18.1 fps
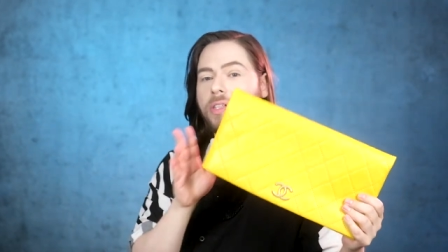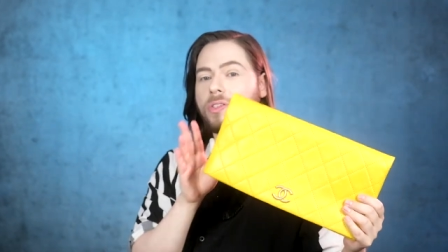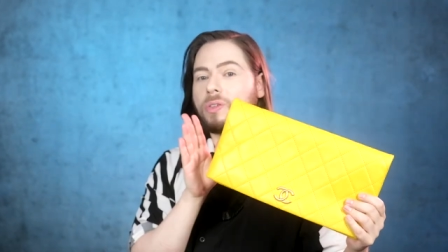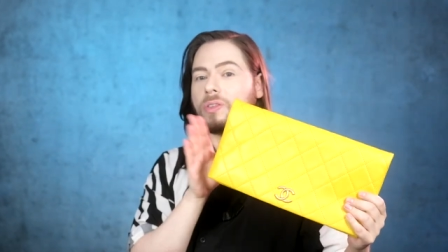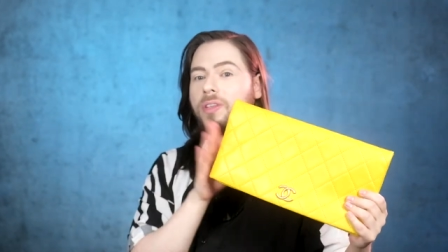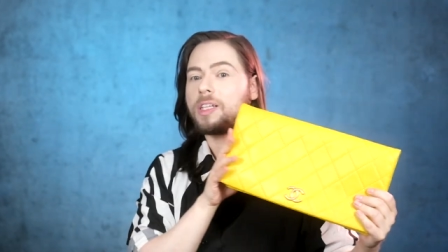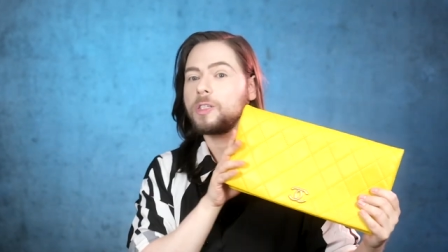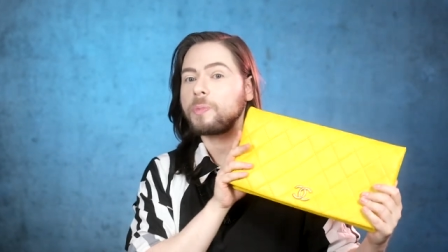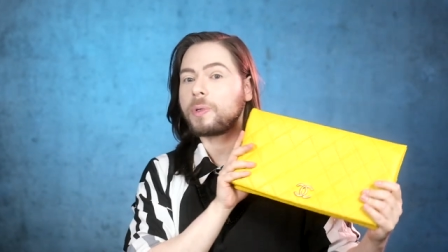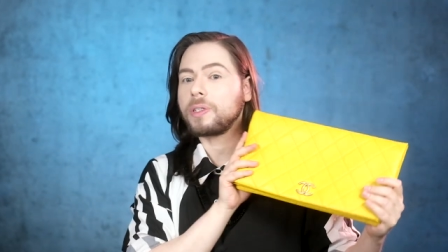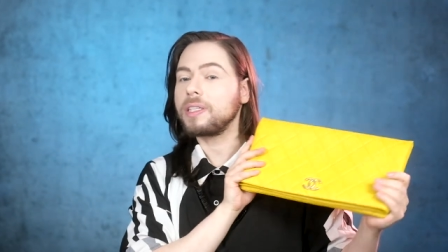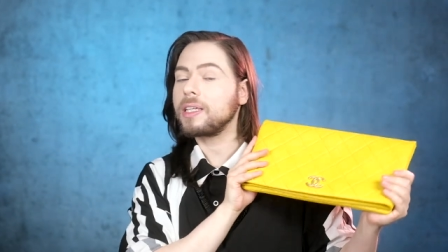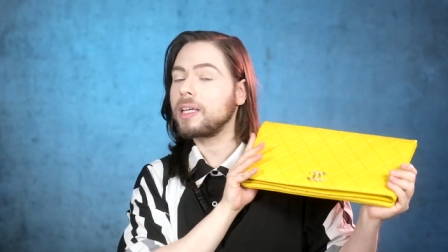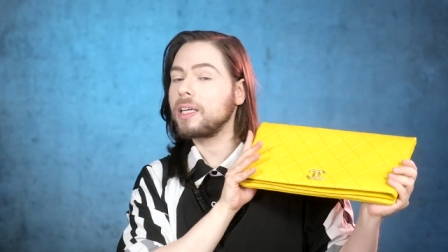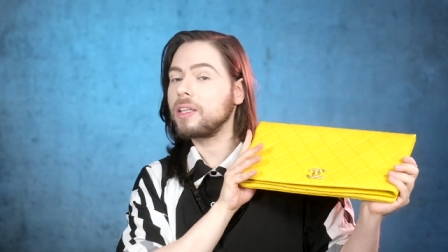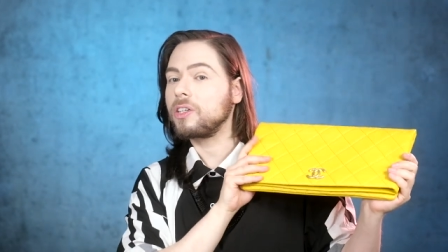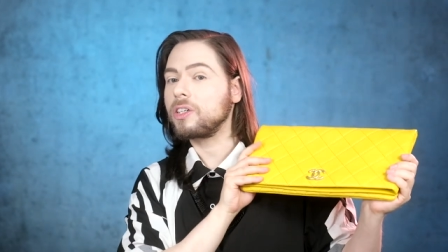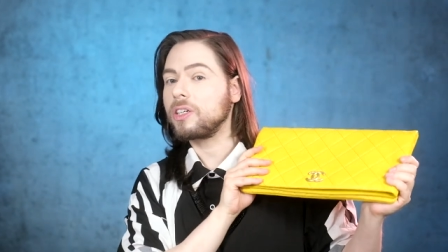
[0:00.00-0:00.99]
So this
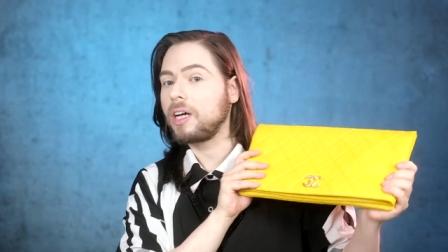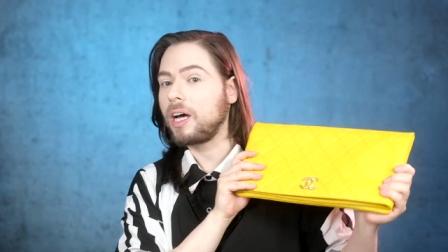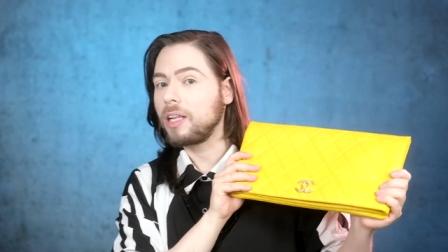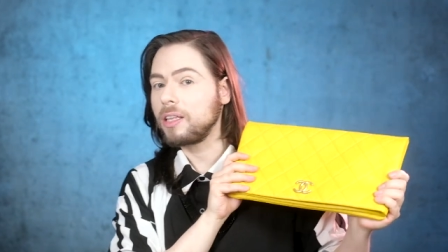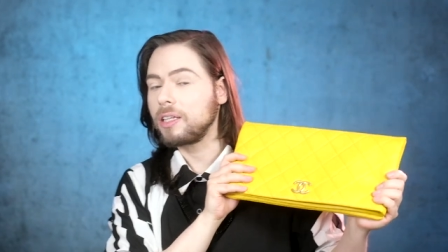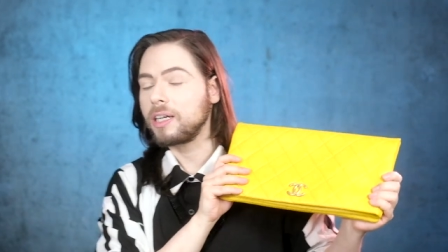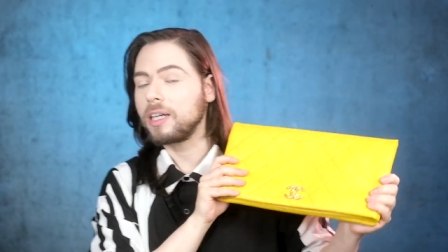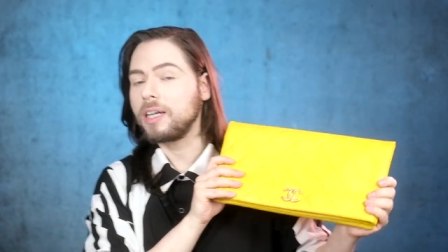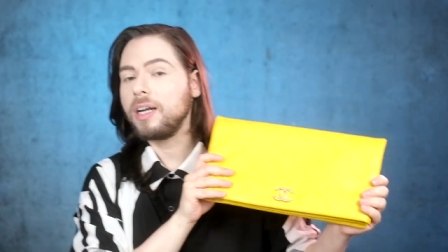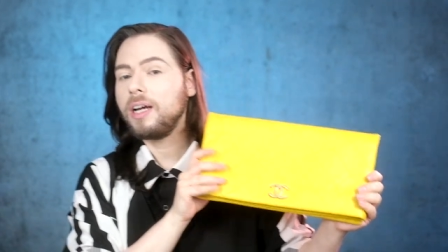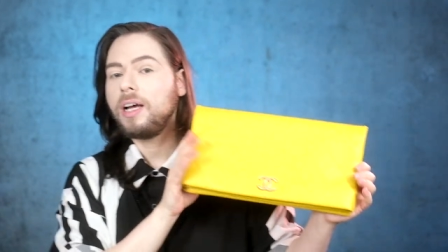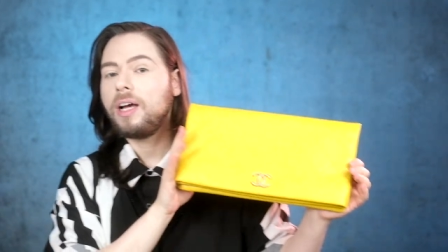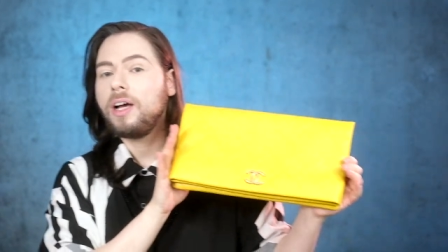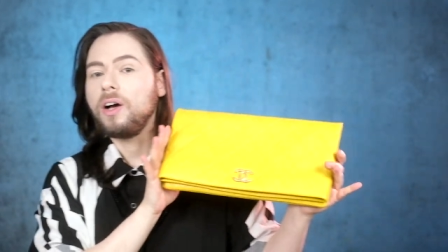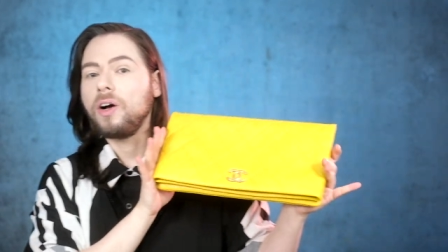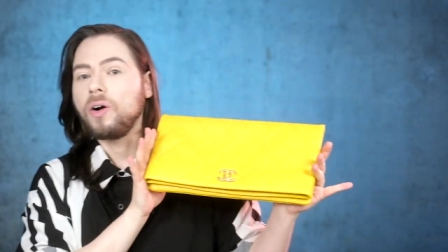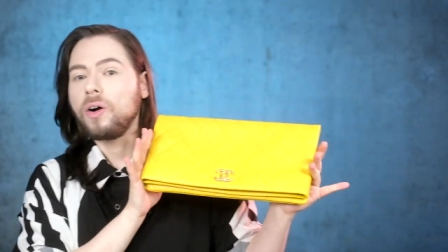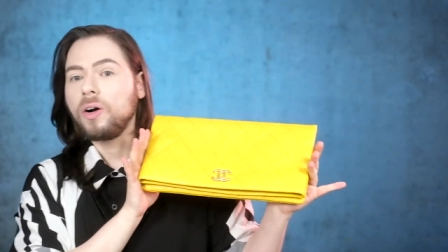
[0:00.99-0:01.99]
particular color
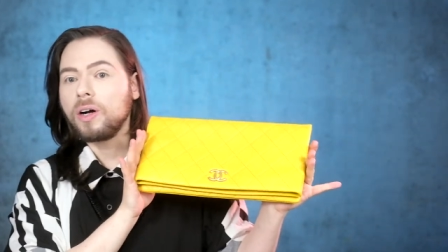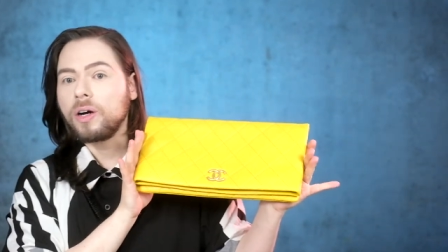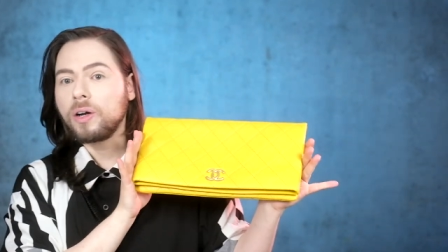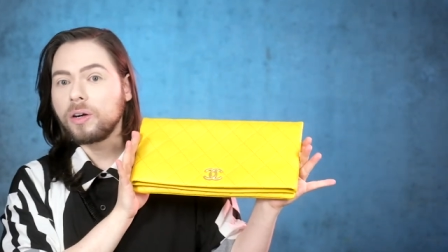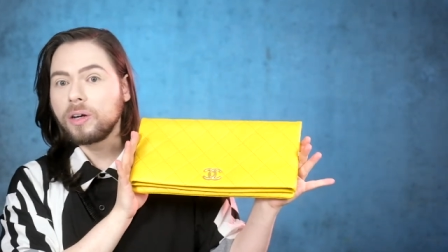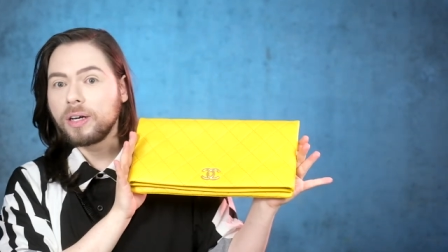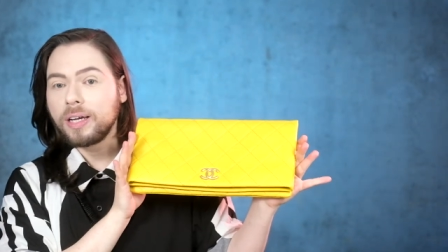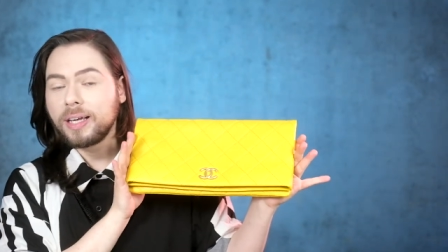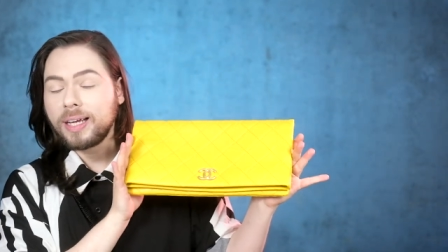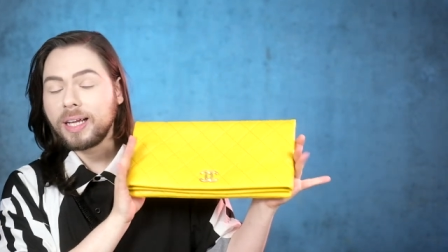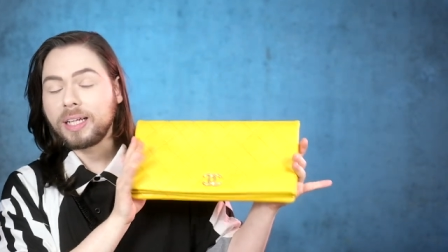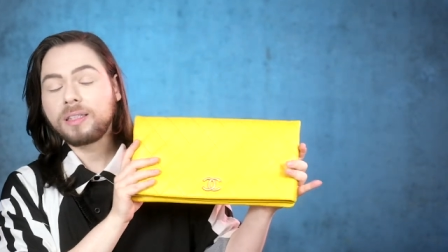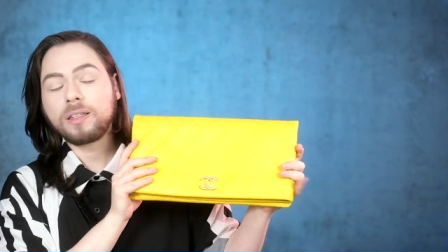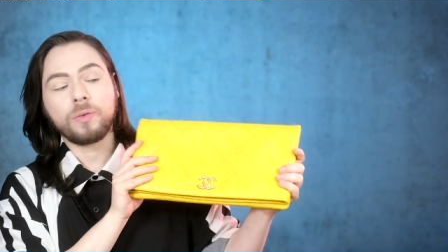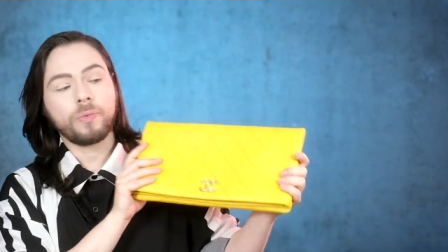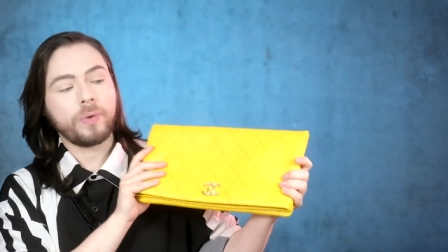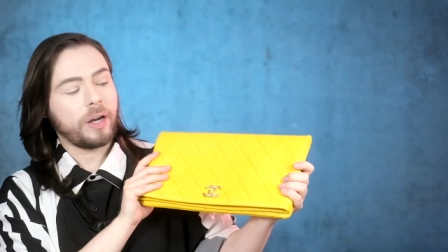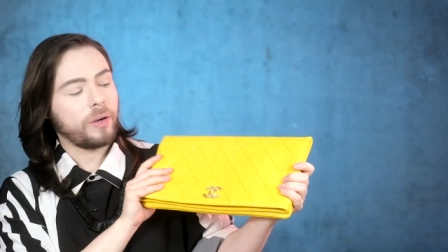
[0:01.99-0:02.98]
hit
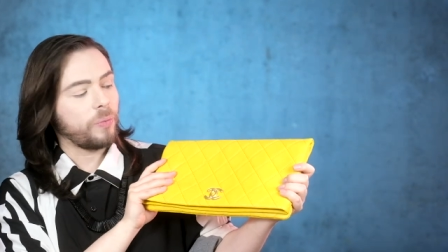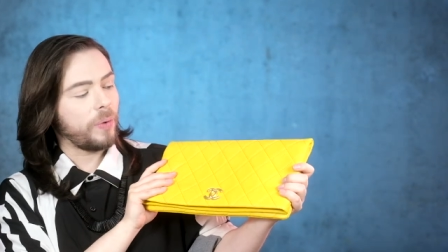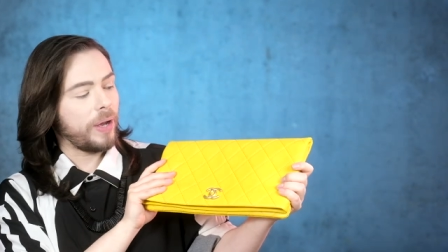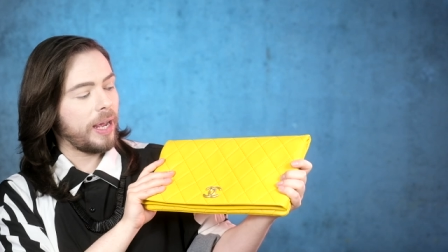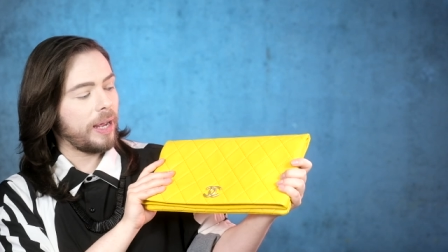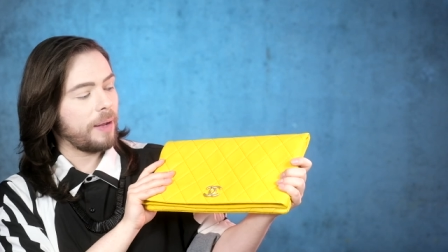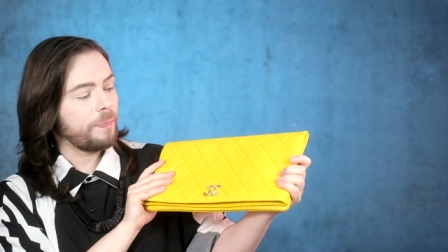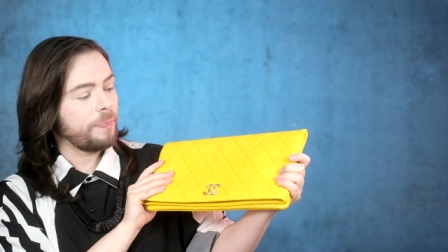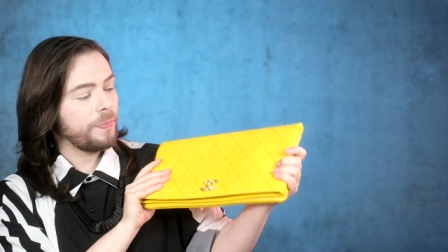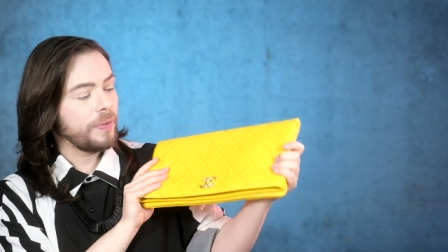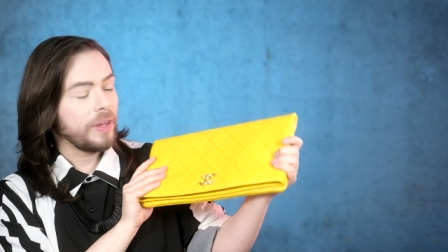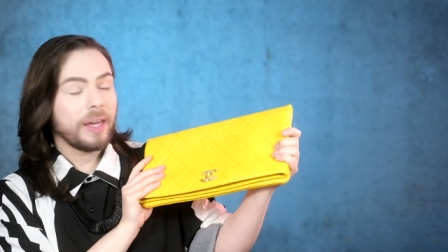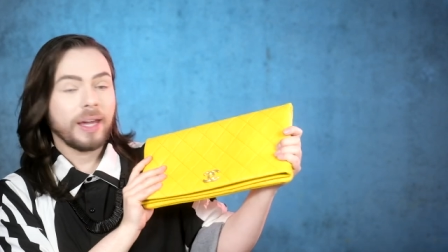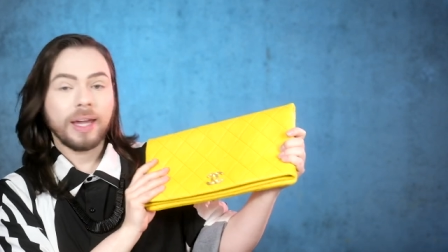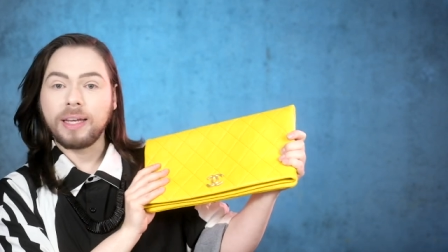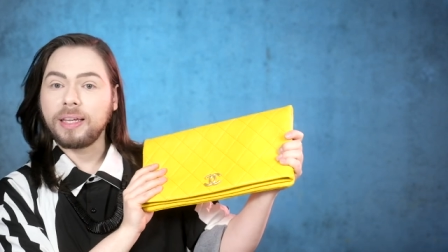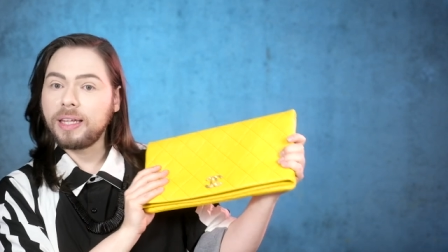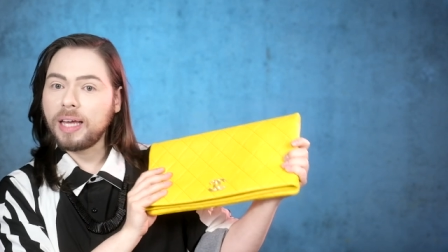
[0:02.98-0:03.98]
the runway
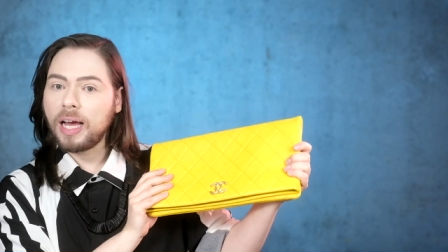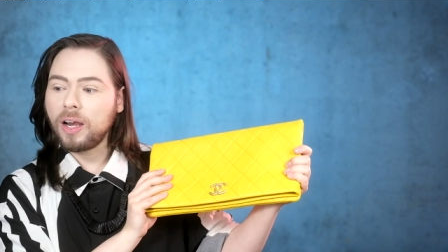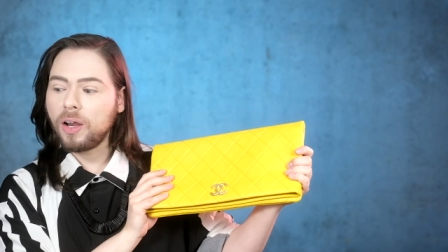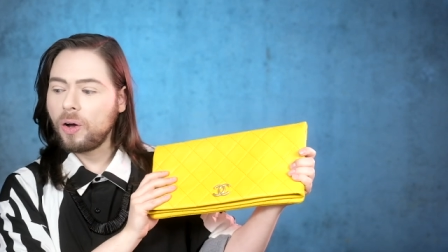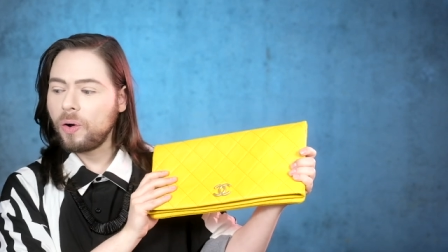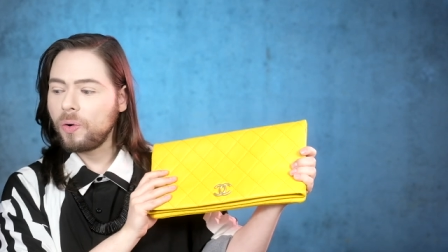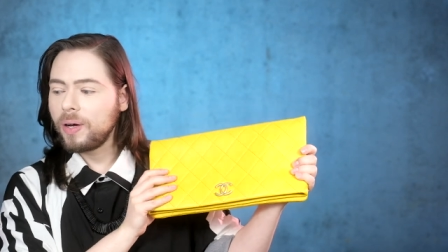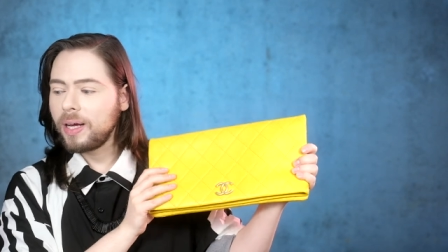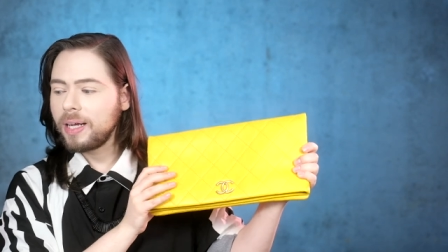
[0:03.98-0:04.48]
in yellow.